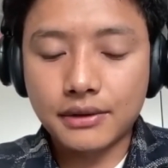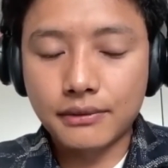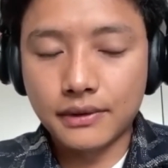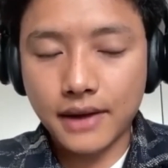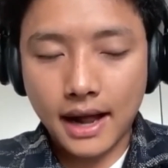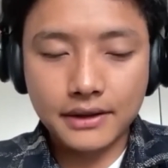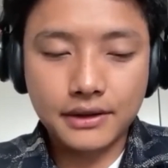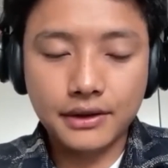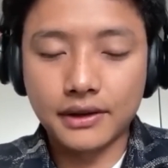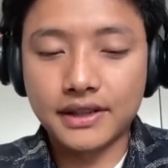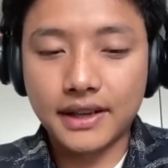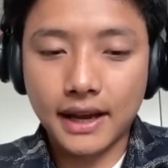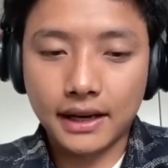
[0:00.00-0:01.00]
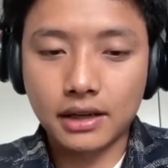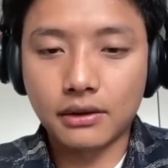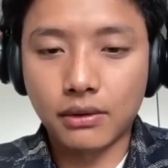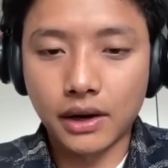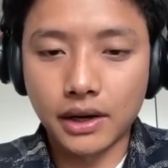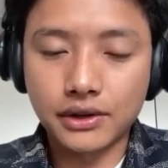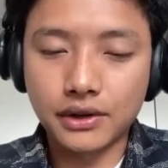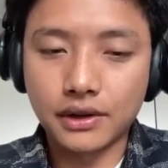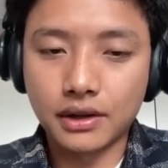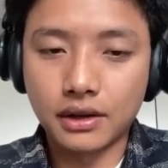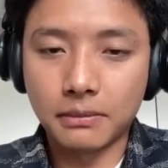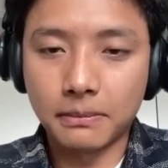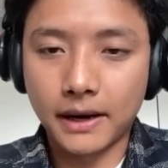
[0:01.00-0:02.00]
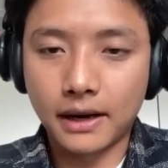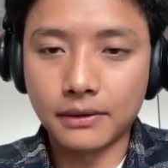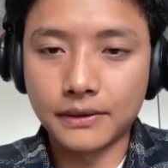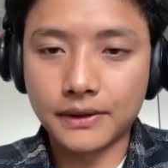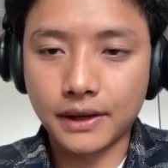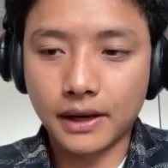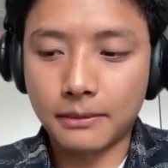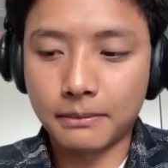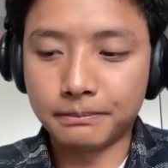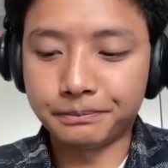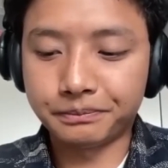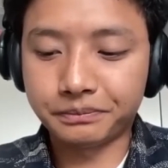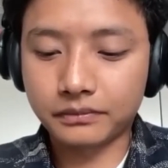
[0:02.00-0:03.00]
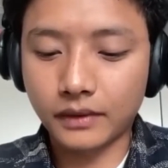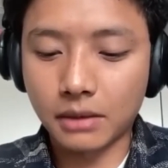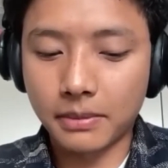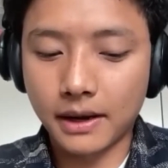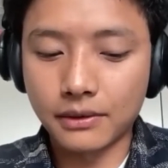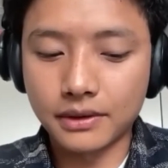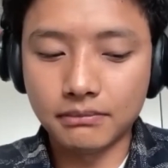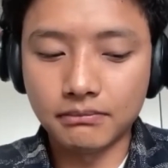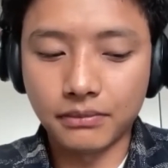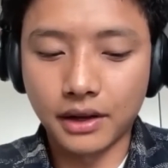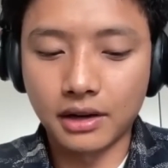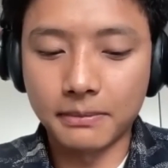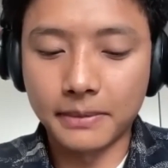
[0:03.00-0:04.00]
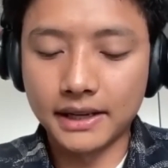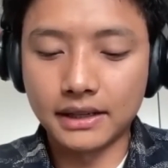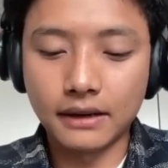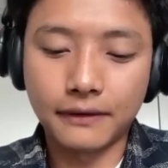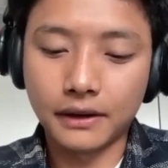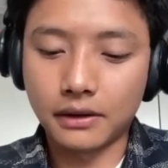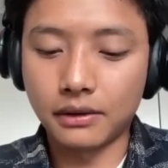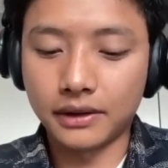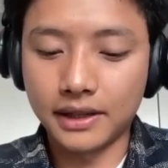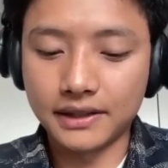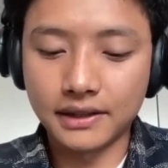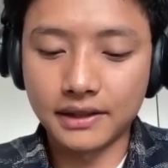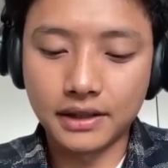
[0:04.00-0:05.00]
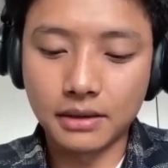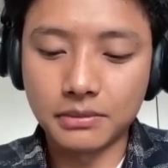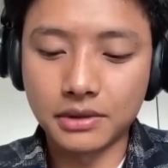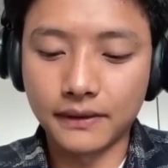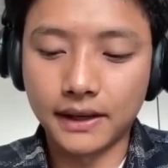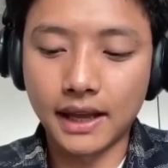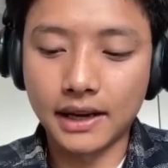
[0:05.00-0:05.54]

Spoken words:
to answer your second question about there being difficulties in terms of